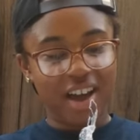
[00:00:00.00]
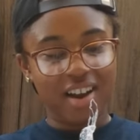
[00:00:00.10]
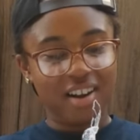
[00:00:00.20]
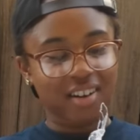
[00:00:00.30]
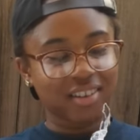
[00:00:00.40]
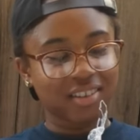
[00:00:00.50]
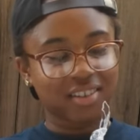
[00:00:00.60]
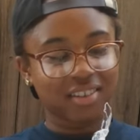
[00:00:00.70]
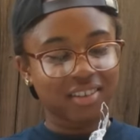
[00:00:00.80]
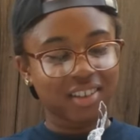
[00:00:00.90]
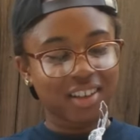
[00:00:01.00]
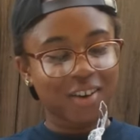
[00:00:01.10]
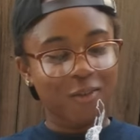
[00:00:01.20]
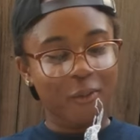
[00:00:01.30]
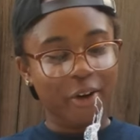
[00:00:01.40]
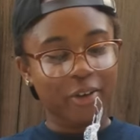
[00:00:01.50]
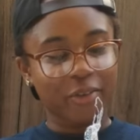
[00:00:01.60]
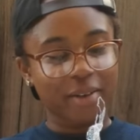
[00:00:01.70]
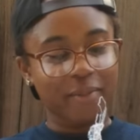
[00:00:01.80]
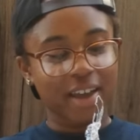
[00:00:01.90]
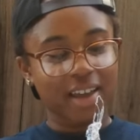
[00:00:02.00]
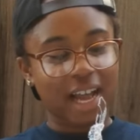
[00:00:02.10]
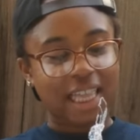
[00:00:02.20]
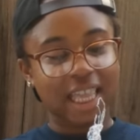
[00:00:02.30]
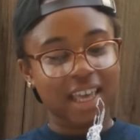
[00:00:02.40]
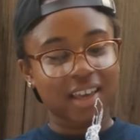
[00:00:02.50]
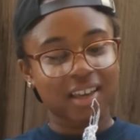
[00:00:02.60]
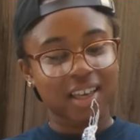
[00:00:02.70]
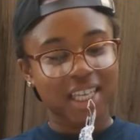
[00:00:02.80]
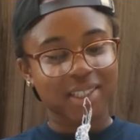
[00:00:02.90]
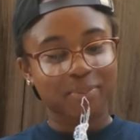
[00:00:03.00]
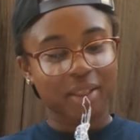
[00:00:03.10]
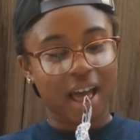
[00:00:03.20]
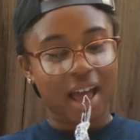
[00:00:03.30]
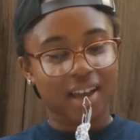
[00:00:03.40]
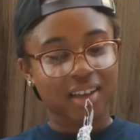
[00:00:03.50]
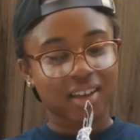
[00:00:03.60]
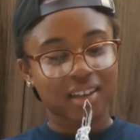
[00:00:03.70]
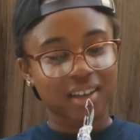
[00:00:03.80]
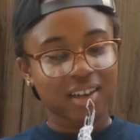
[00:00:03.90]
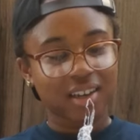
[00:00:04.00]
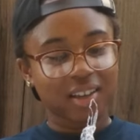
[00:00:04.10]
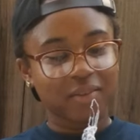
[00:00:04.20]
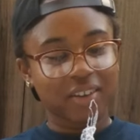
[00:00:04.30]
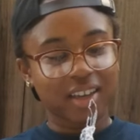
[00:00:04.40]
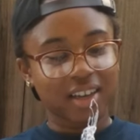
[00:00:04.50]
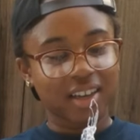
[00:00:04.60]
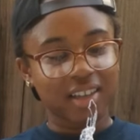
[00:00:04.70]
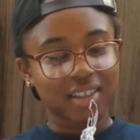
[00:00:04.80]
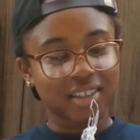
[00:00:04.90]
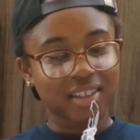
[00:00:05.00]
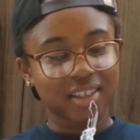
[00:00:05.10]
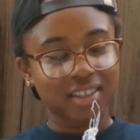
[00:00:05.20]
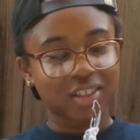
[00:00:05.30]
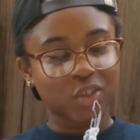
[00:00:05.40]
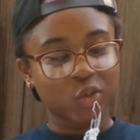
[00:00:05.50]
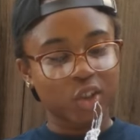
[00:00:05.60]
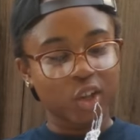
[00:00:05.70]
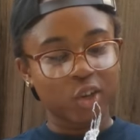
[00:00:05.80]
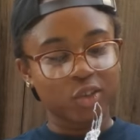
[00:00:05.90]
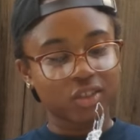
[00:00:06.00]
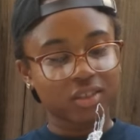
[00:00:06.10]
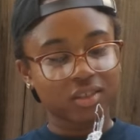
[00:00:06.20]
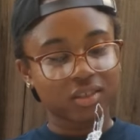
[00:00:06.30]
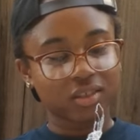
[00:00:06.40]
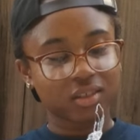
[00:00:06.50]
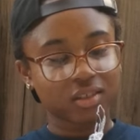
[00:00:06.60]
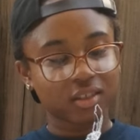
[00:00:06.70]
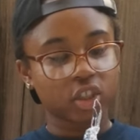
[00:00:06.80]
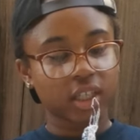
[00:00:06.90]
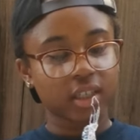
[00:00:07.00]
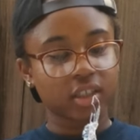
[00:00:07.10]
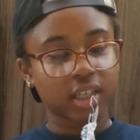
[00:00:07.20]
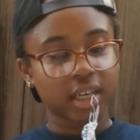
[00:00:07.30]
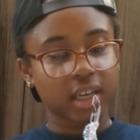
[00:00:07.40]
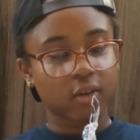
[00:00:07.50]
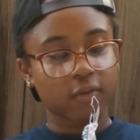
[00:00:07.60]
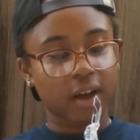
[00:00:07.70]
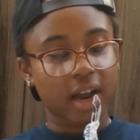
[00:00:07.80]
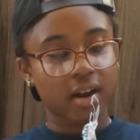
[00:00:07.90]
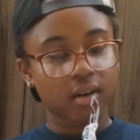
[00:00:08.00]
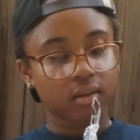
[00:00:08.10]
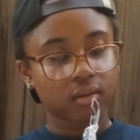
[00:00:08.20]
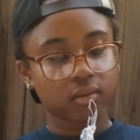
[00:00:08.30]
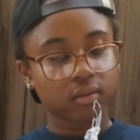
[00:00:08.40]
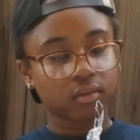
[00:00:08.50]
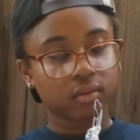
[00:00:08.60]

Fire, work with me. I think it's black because it's too close. Oh shit, is she getting on fire?